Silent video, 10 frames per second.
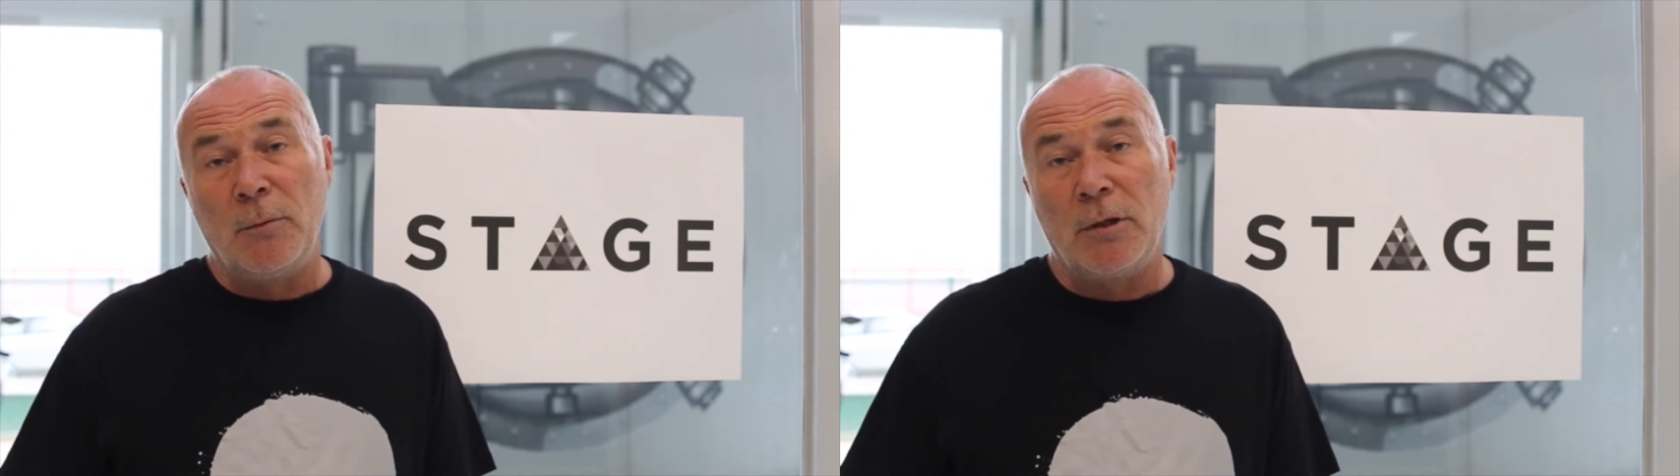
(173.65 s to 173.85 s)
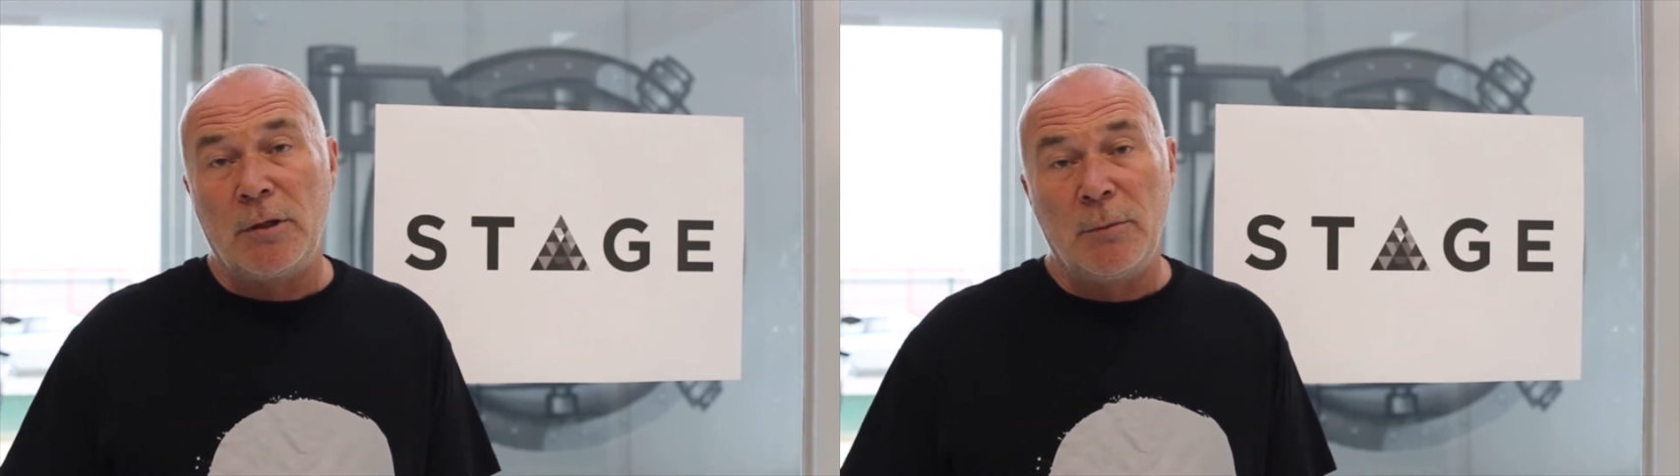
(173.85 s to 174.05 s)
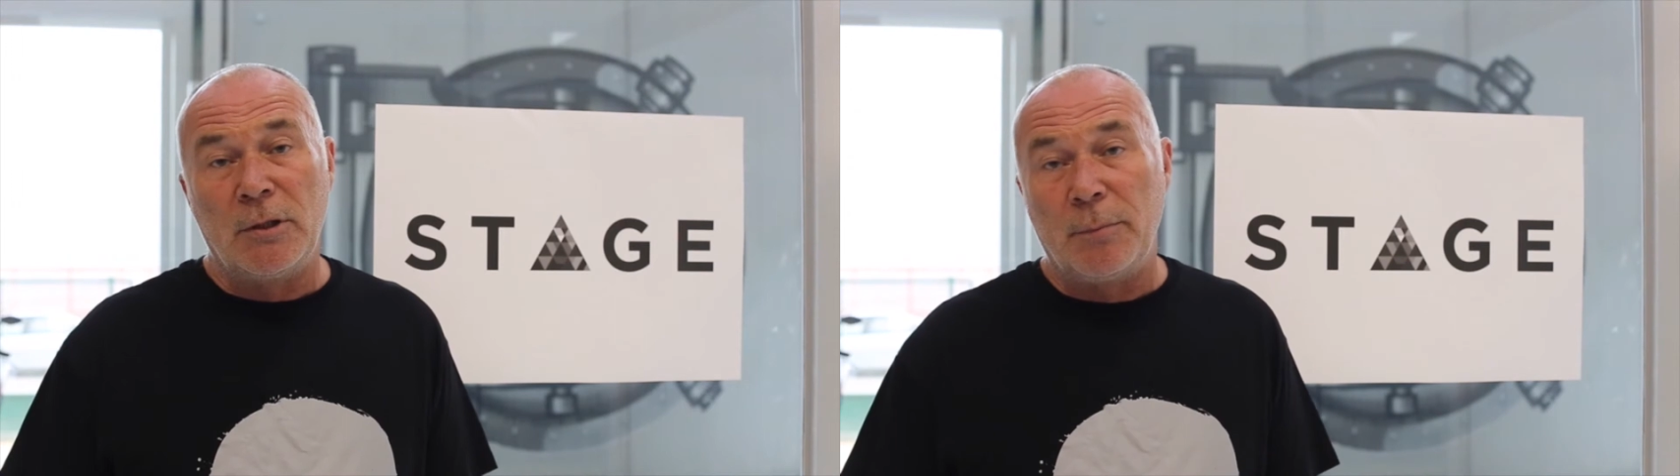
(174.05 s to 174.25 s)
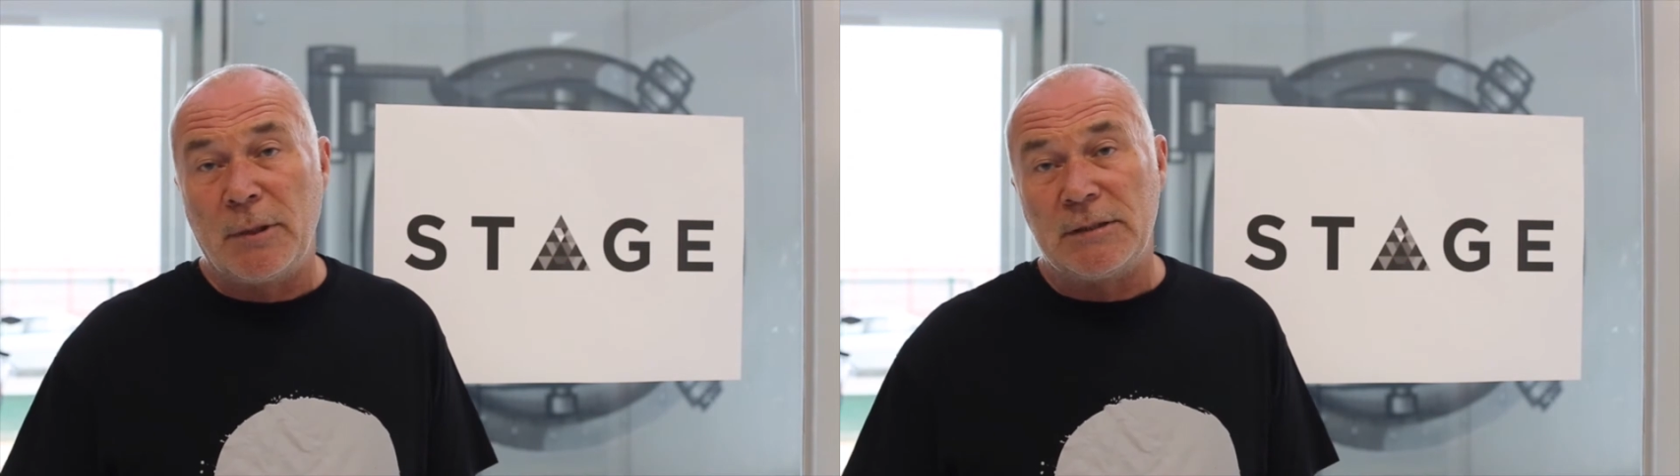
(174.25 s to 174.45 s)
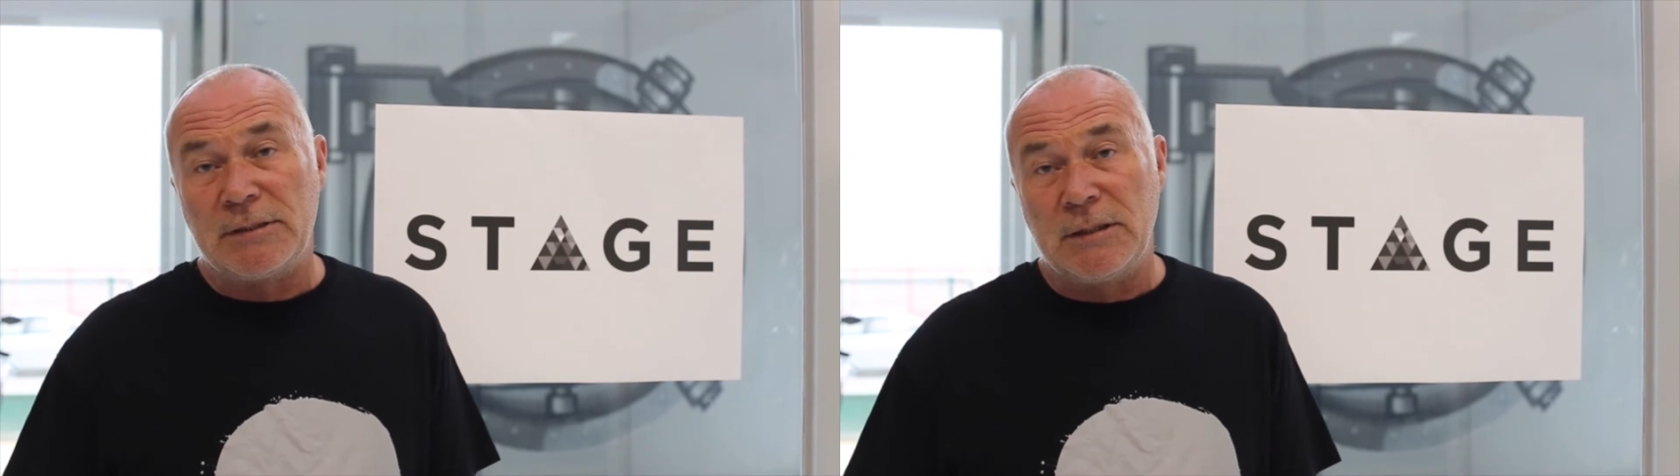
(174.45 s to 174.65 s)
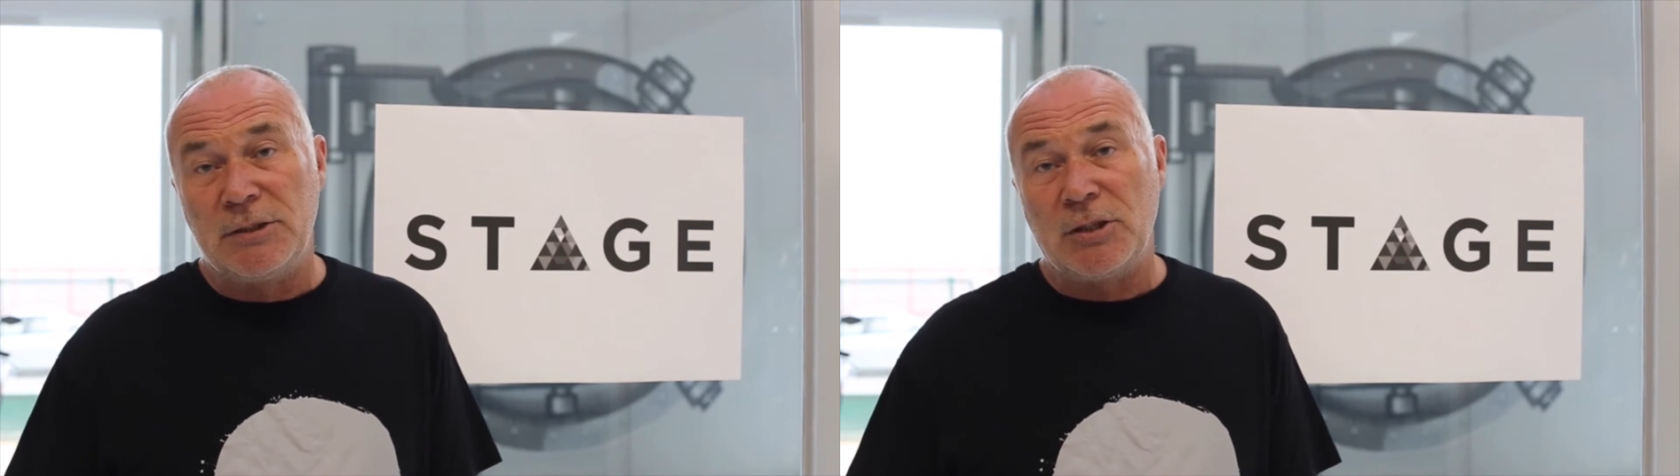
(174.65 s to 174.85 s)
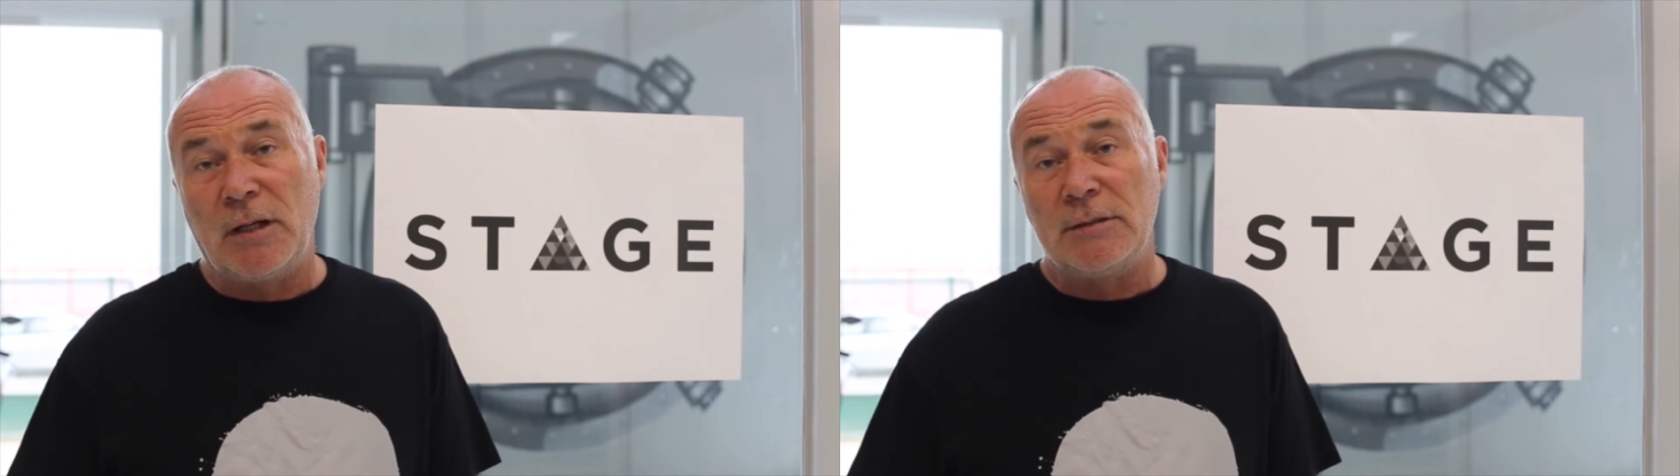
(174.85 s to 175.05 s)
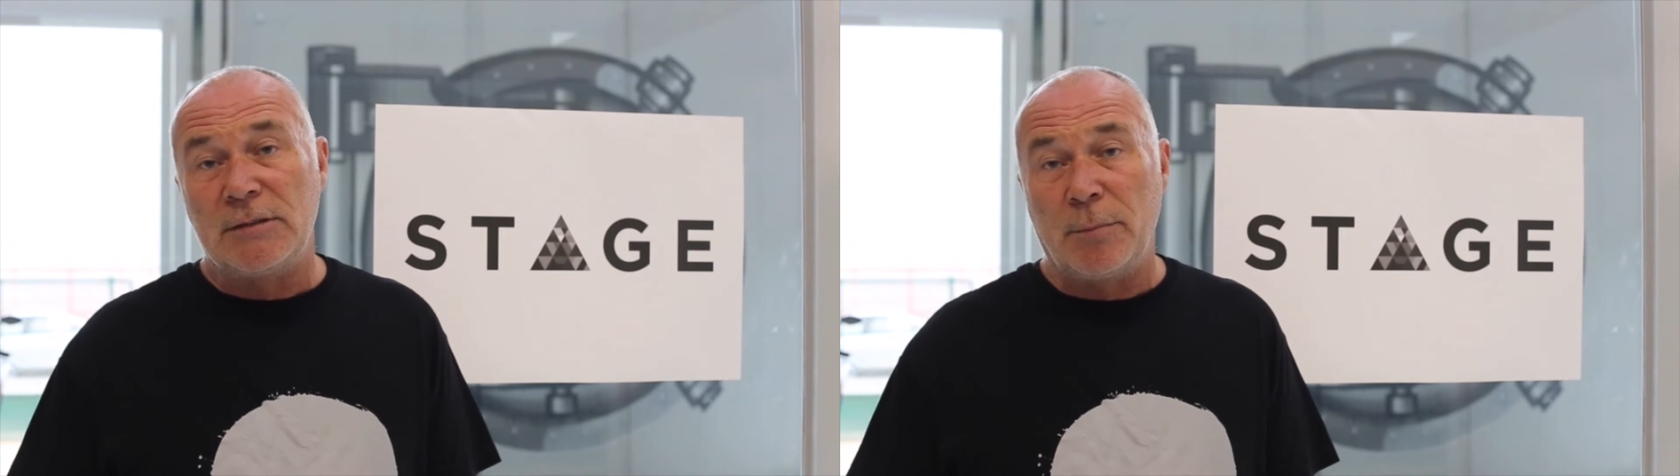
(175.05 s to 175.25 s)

working with the biggest DJs,